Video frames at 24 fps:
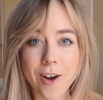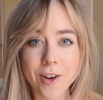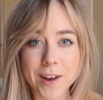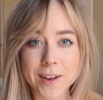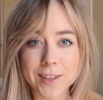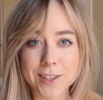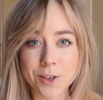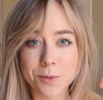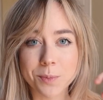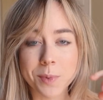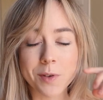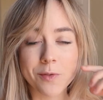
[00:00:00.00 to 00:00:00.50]

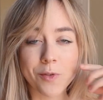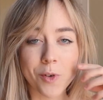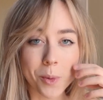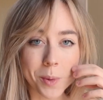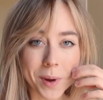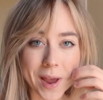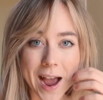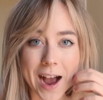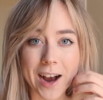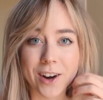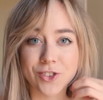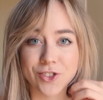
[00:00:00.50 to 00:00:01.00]
Okay, so before
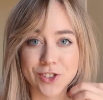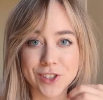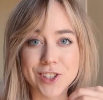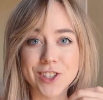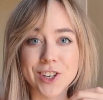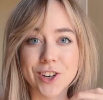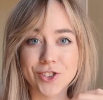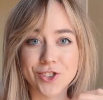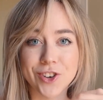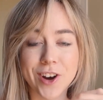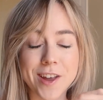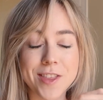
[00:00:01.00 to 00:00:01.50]
we actually
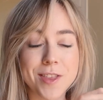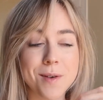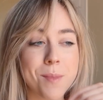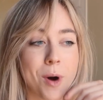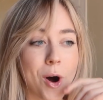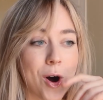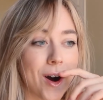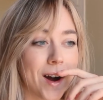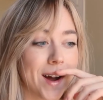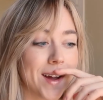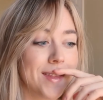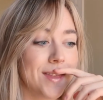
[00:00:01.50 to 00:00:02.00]
start trying them
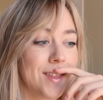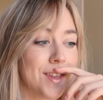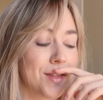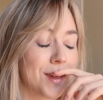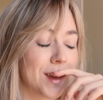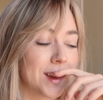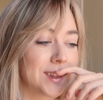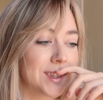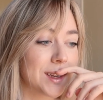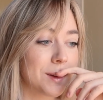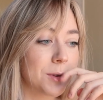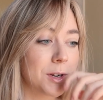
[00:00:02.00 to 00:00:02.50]
on, the
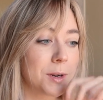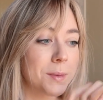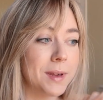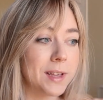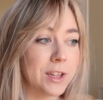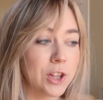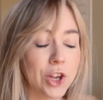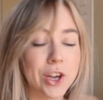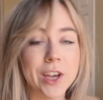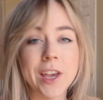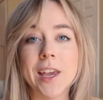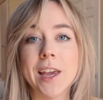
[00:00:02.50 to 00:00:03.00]
things that I'm gonna be
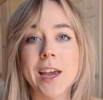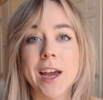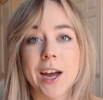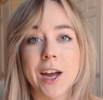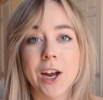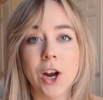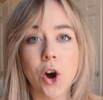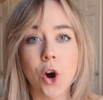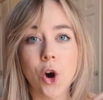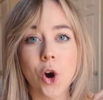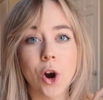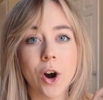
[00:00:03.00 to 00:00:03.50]
looking
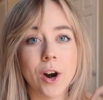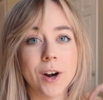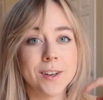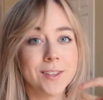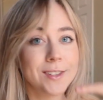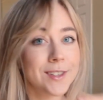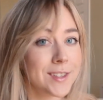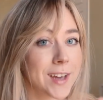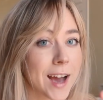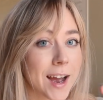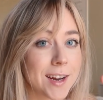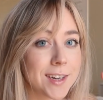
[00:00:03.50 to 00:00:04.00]
at are
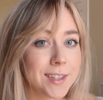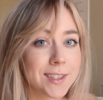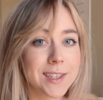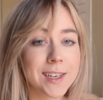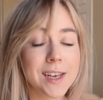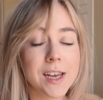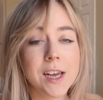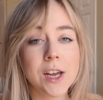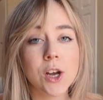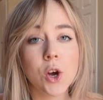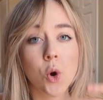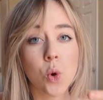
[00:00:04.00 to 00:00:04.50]

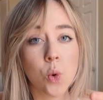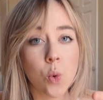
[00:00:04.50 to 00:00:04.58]
sizing,